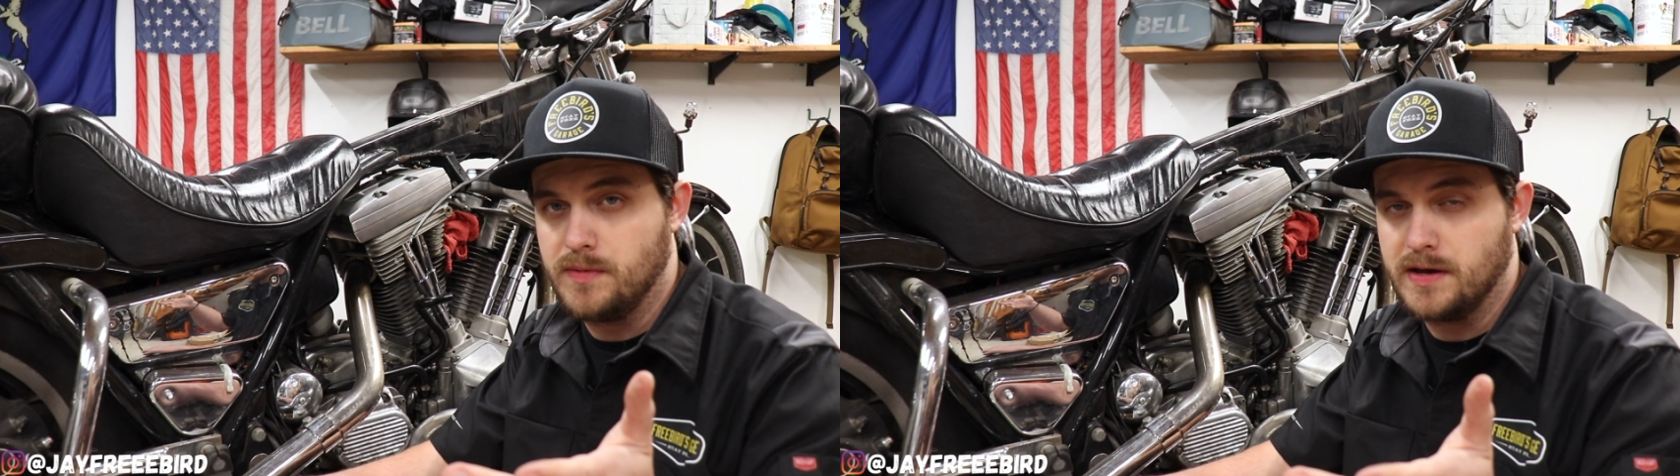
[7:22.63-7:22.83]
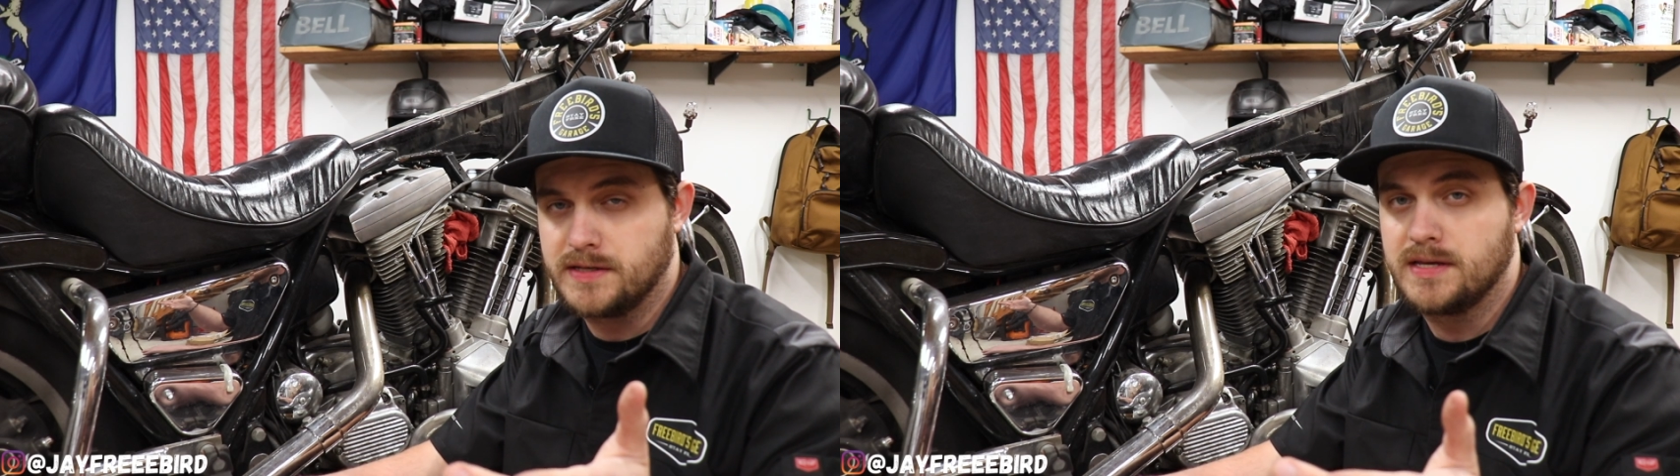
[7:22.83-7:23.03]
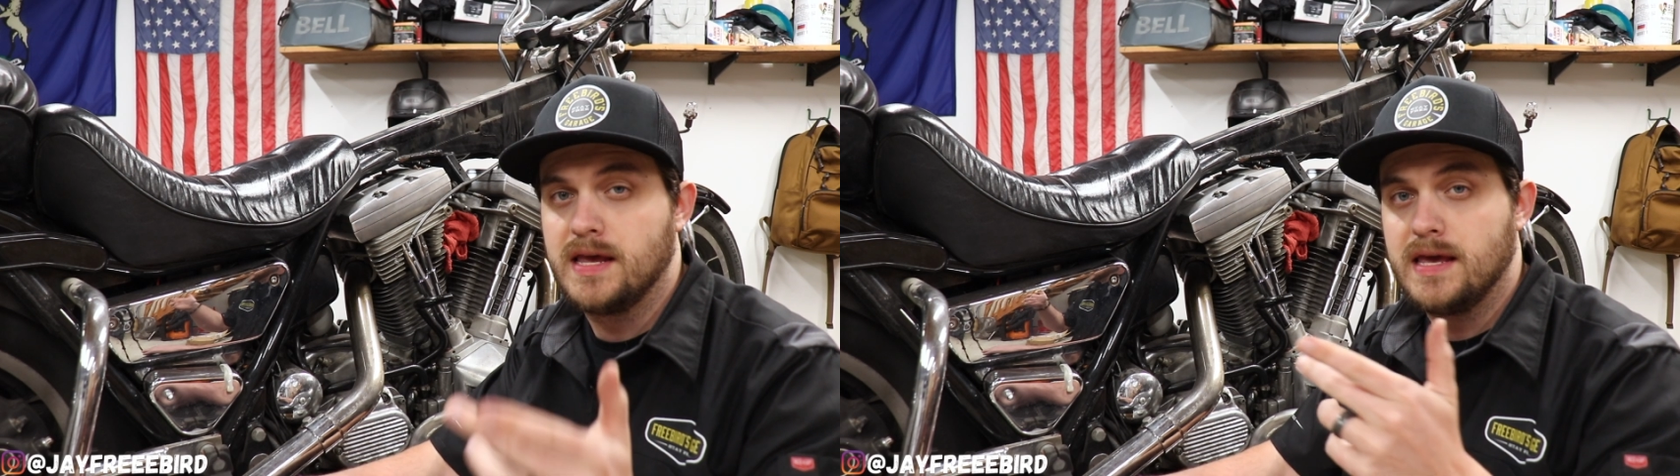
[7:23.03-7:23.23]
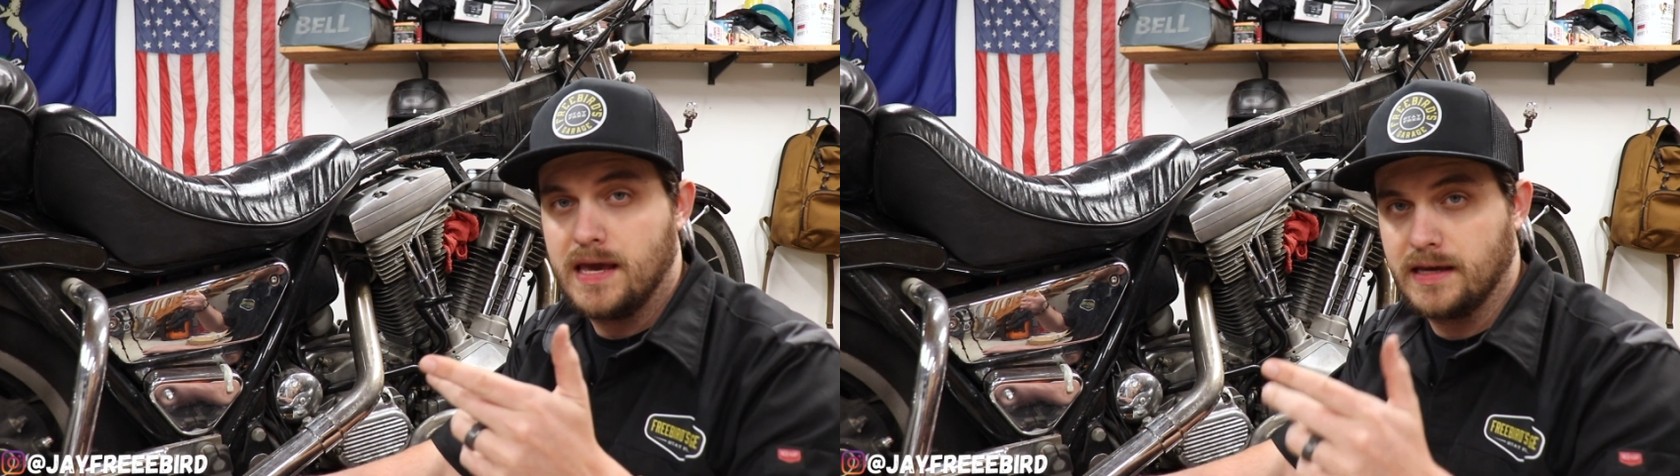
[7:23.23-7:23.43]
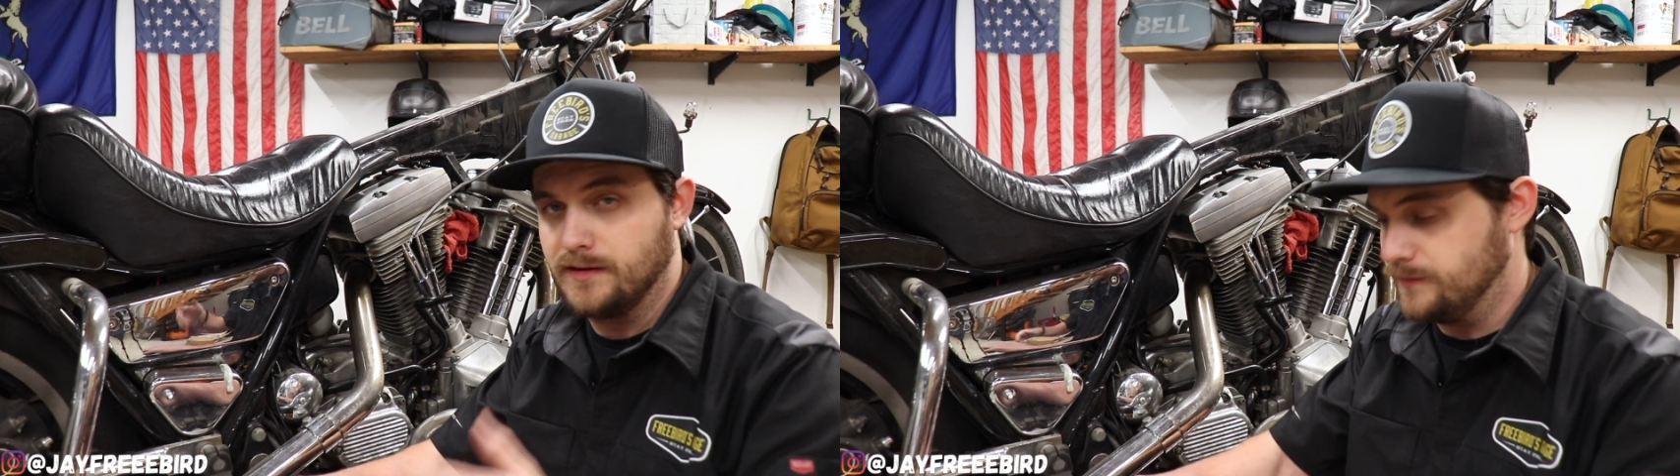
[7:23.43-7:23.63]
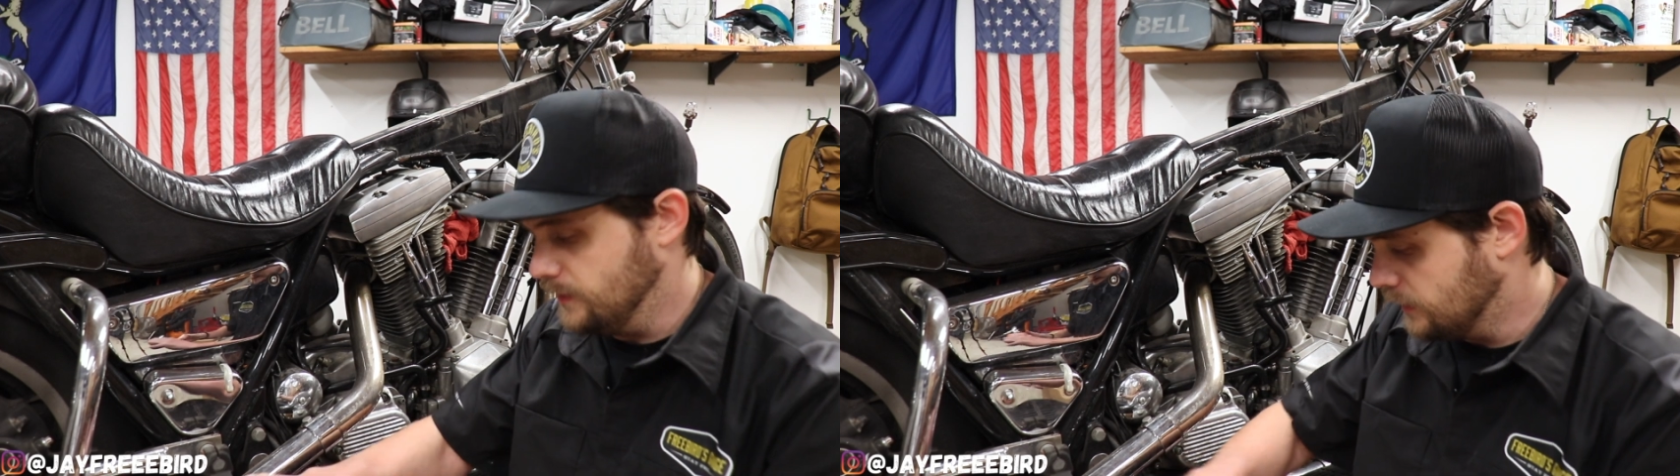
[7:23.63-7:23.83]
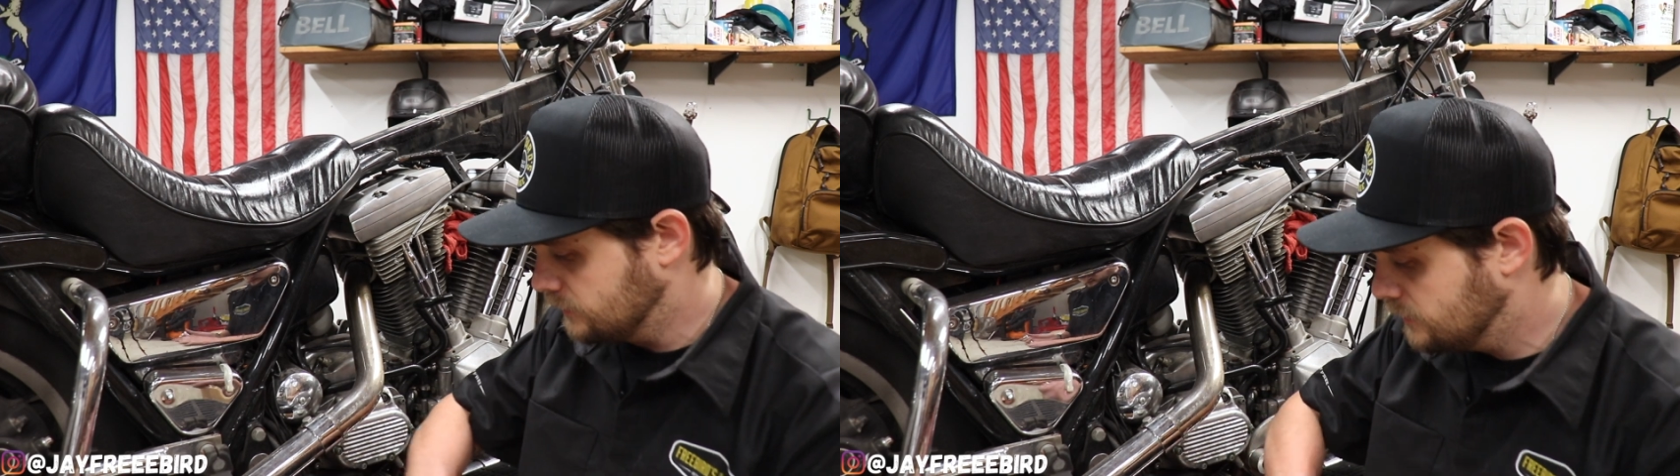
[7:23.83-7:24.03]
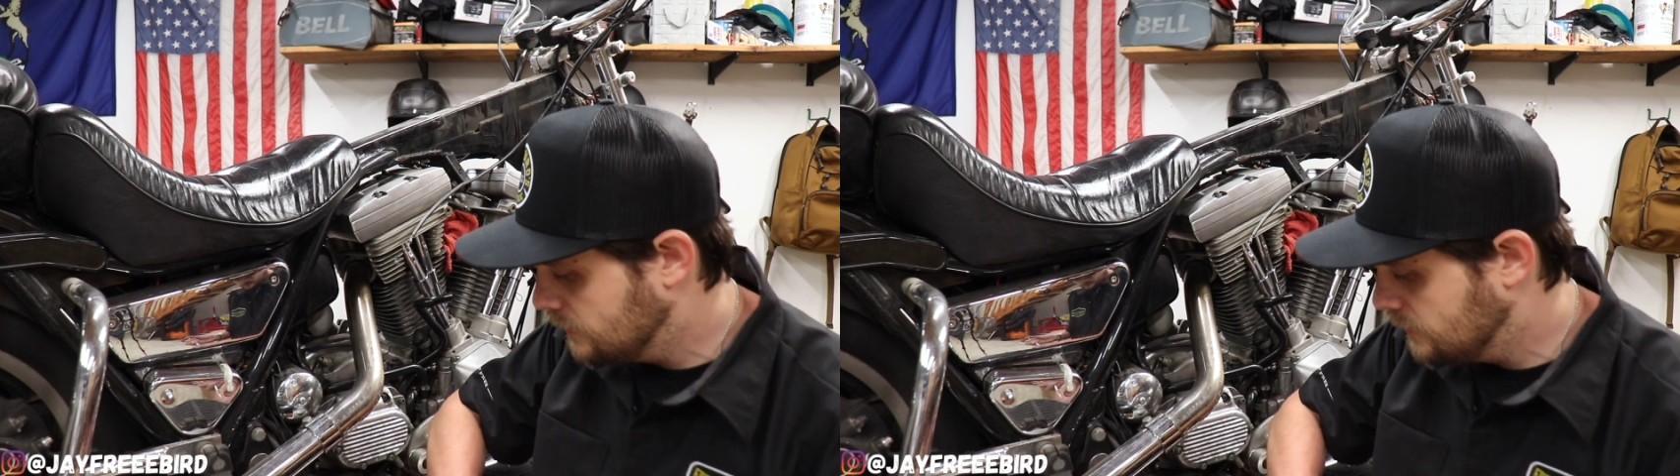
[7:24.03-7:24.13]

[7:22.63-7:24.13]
mess and get it fixed.